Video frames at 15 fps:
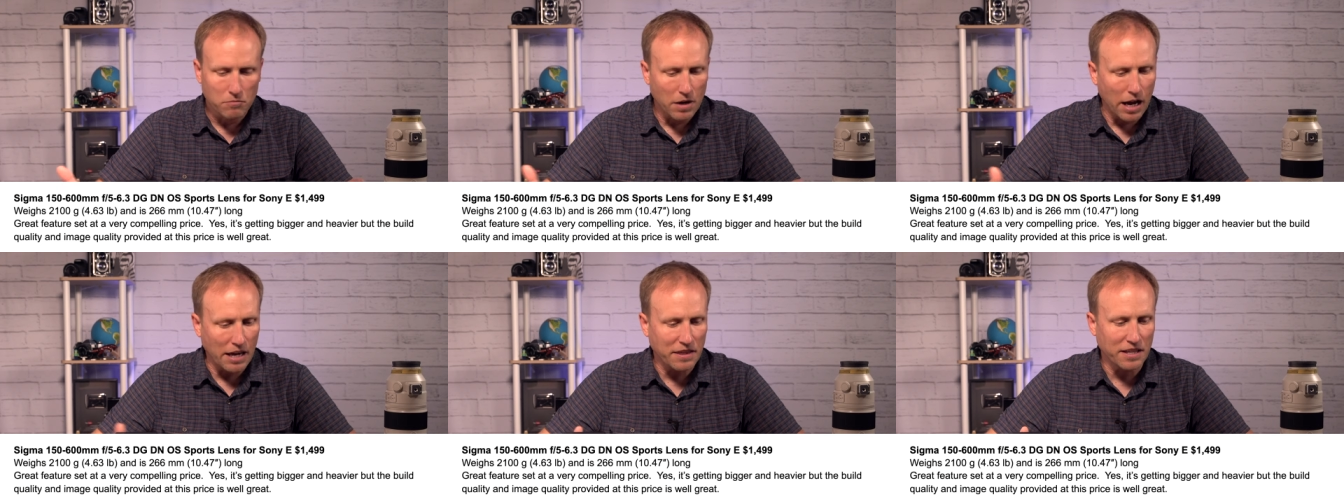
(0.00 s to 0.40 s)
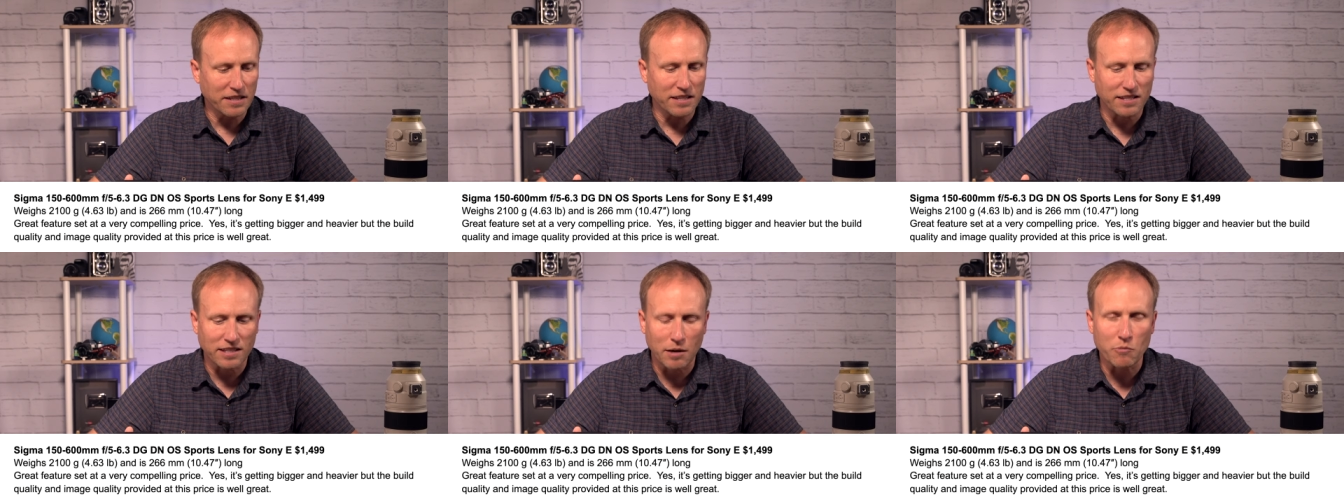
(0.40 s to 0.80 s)
I think
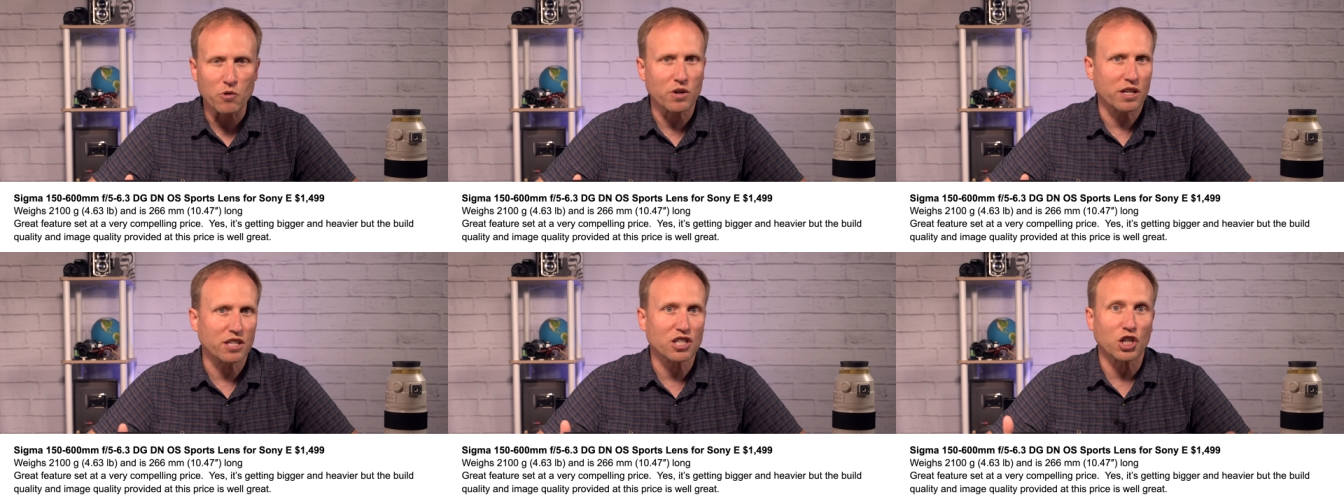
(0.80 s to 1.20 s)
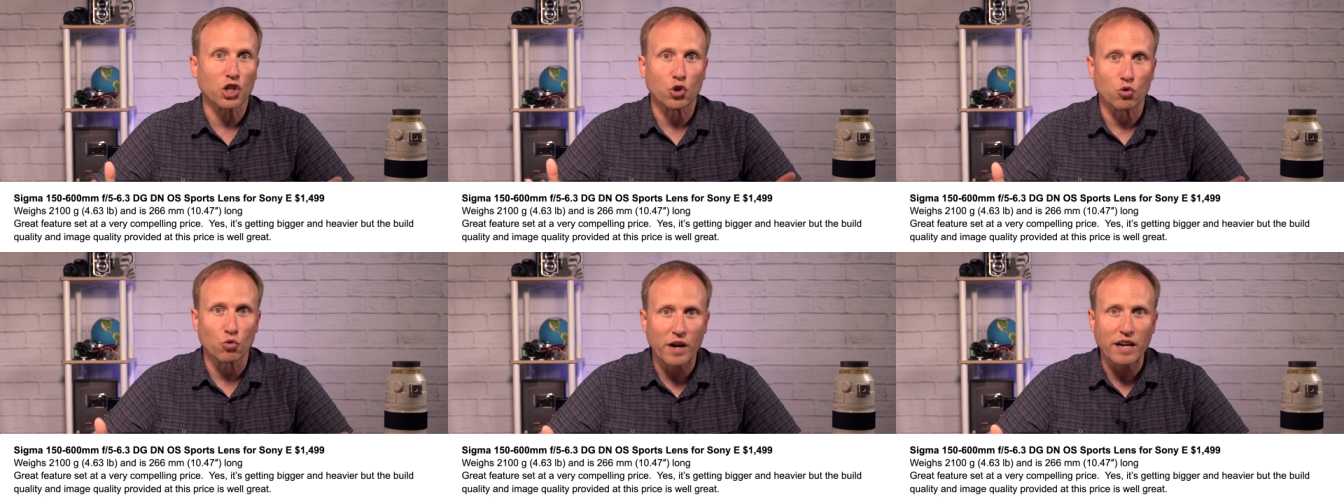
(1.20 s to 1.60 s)
the summary is a
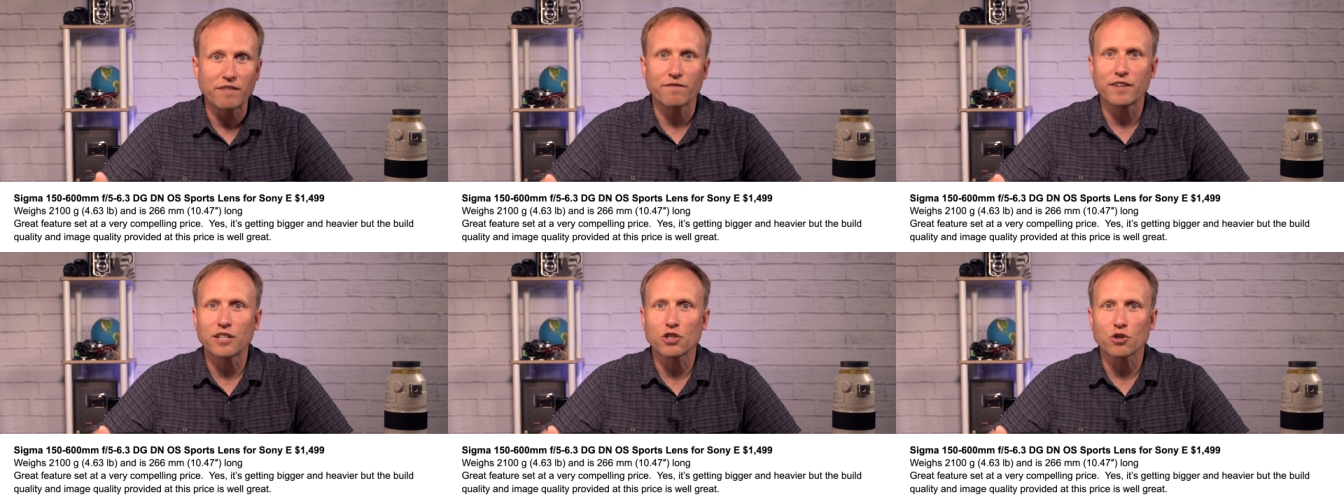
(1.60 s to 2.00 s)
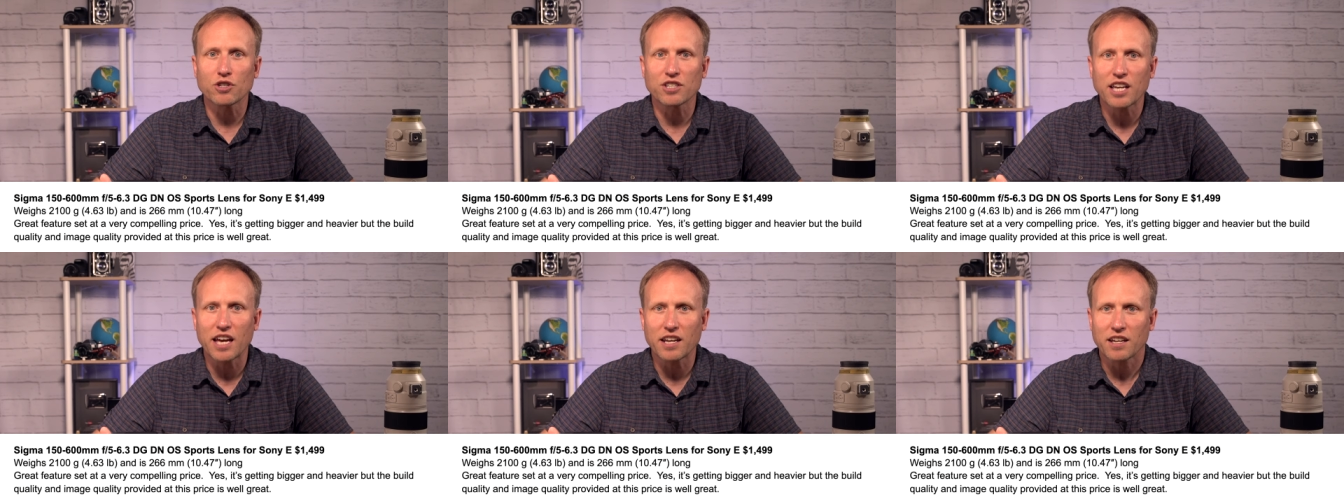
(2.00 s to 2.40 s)
great feature
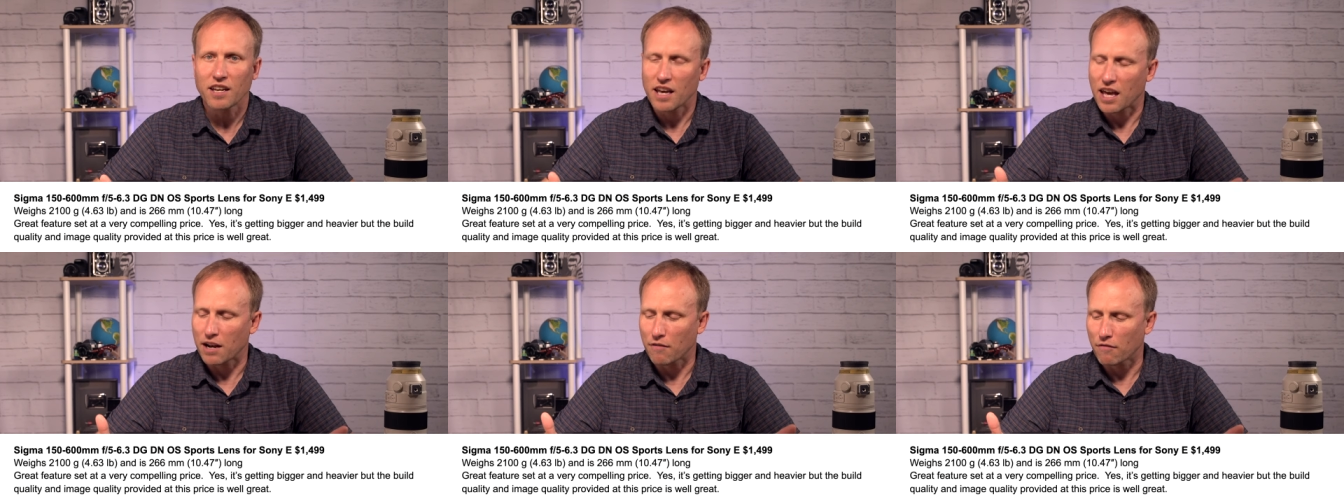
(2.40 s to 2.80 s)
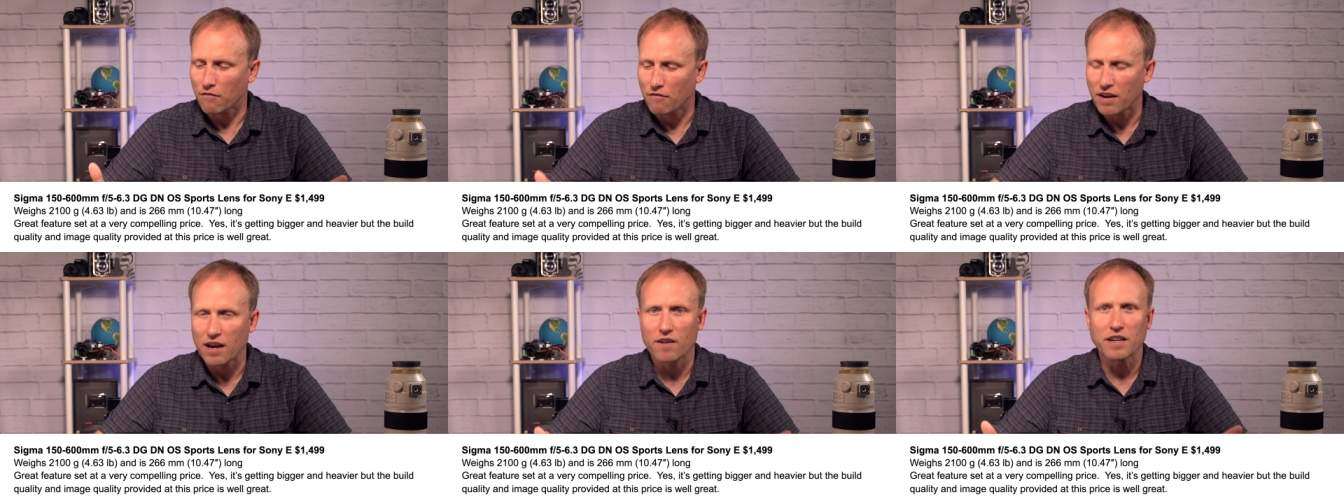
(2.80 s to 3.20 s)
set at a
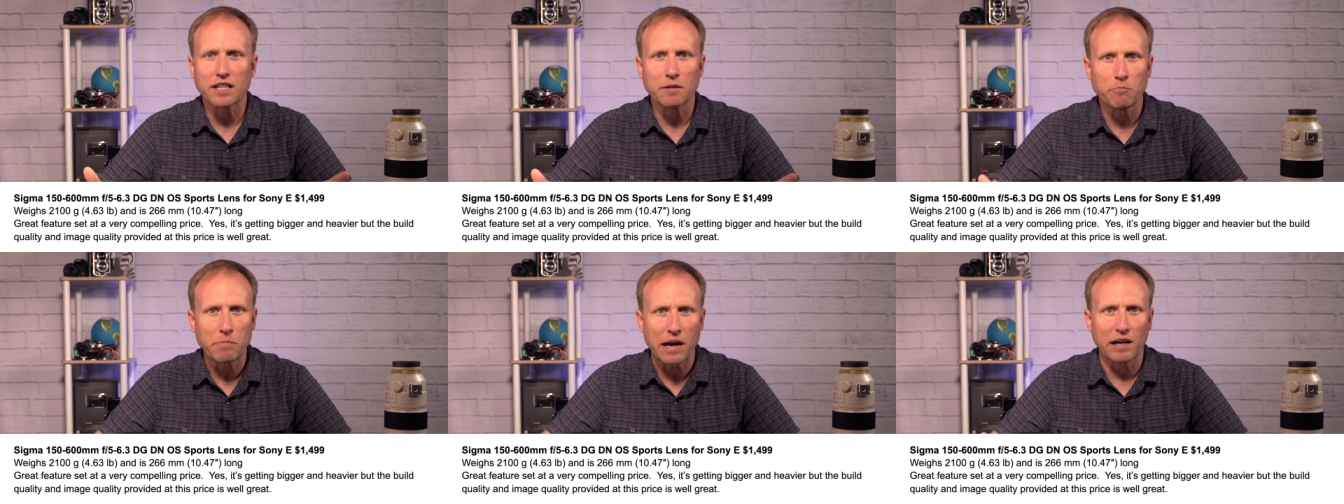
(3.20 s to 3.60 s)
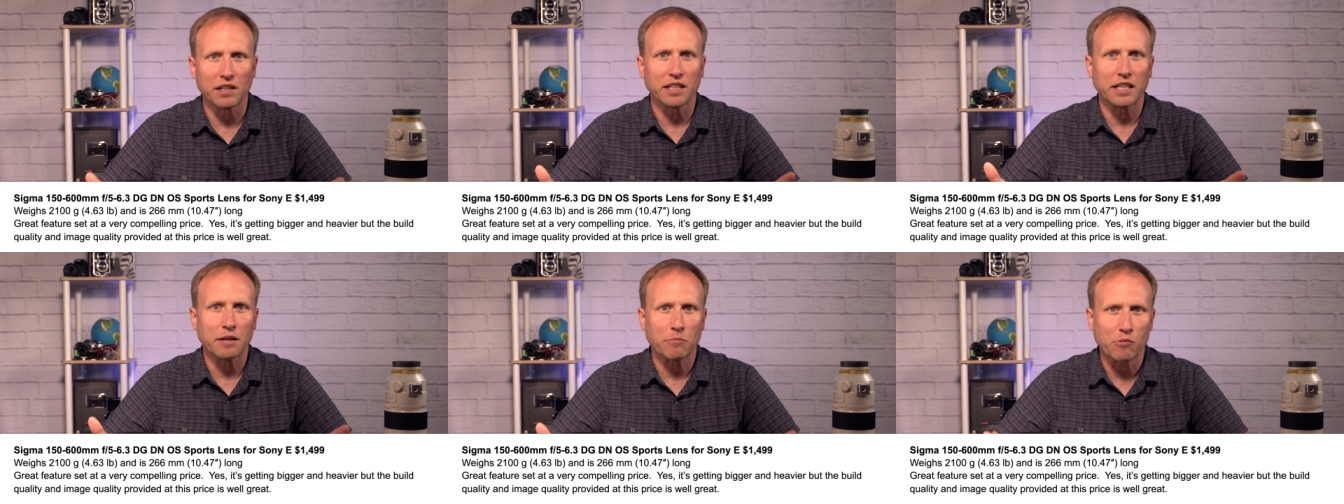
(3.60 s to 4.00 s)
very
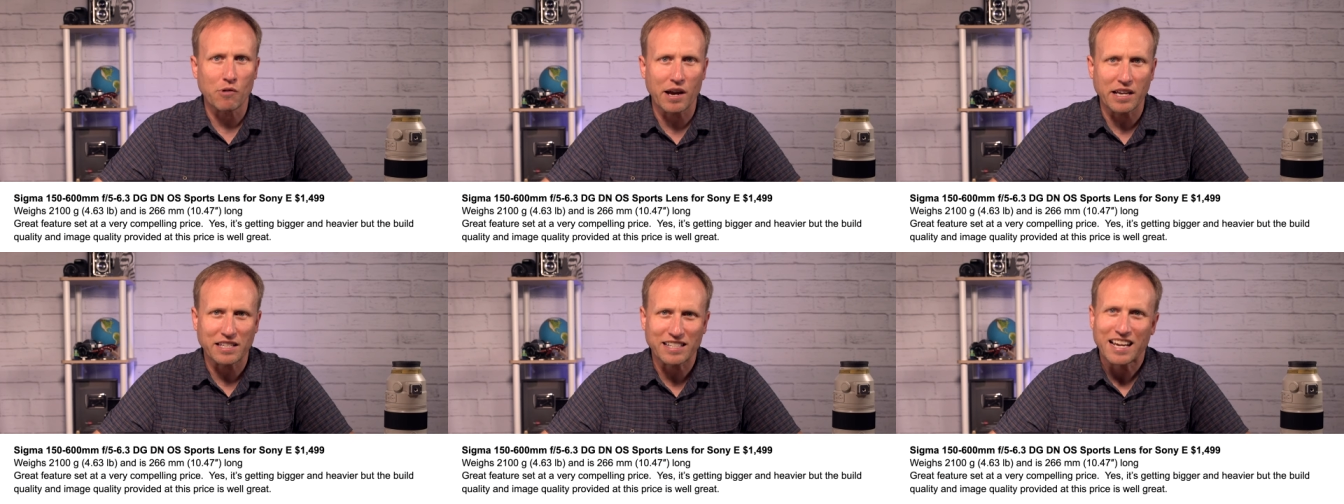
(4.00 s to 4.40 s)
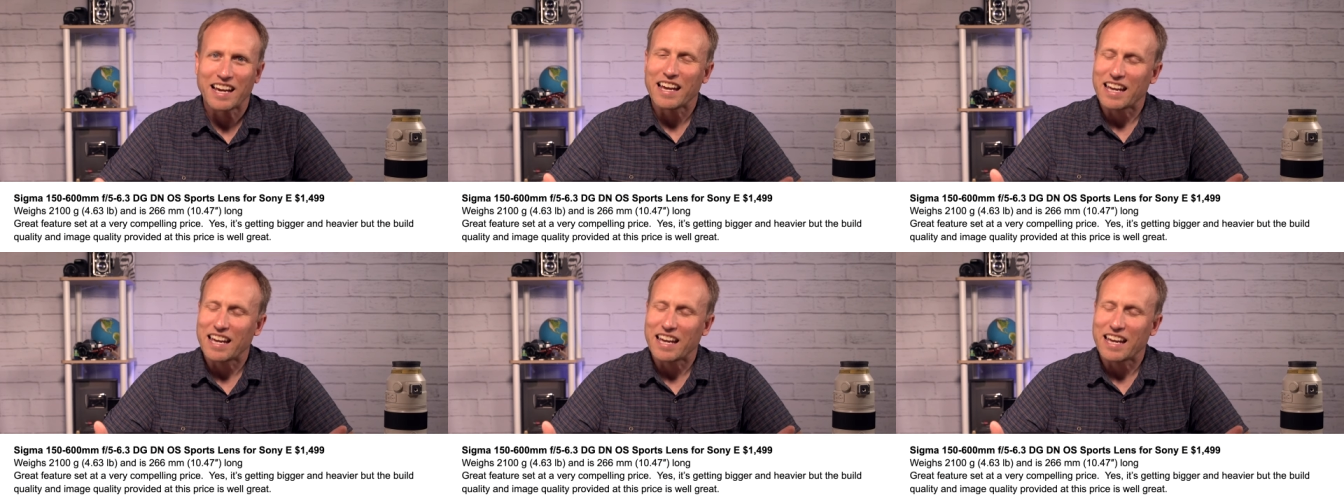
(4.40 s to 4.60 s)
compelling price.